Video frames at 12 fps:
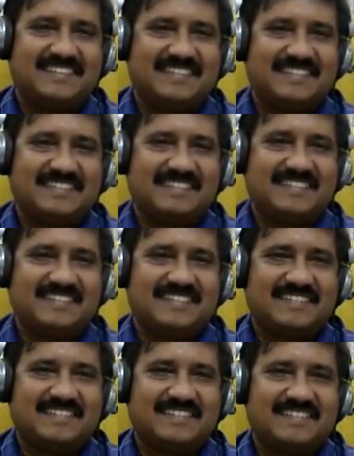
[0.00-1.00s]

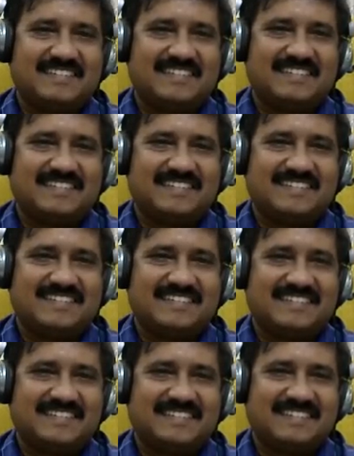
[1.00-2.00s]

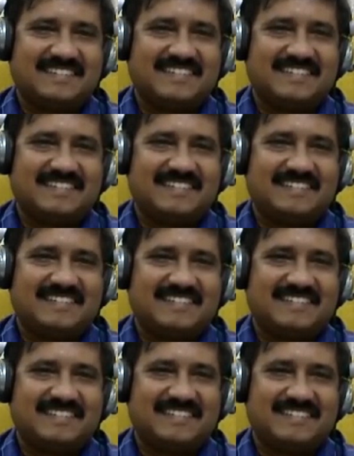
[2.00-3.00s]

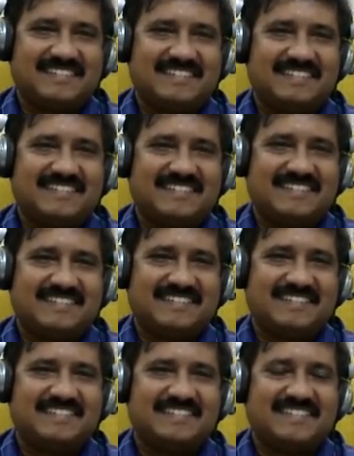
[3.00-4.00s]

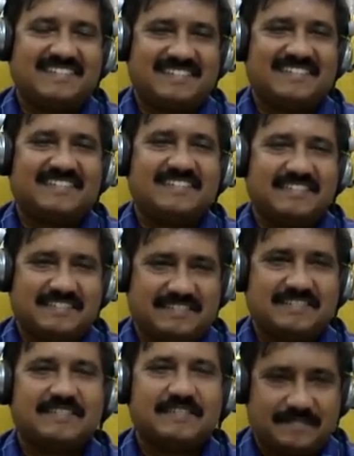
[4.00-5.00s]

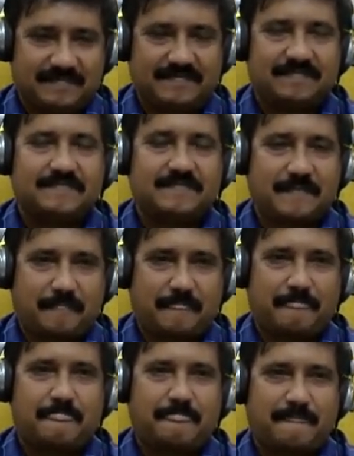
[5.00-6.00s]

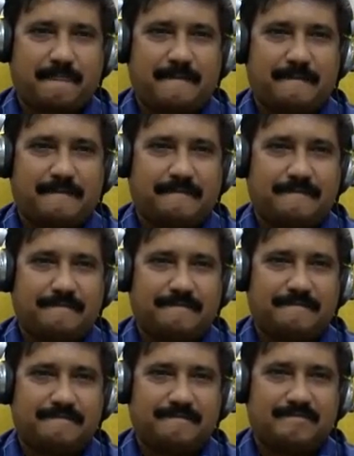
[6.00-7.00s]

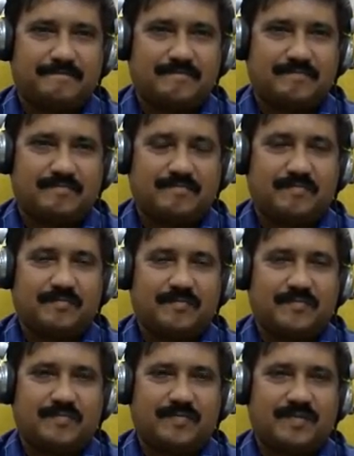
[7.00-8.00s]
(not speaking)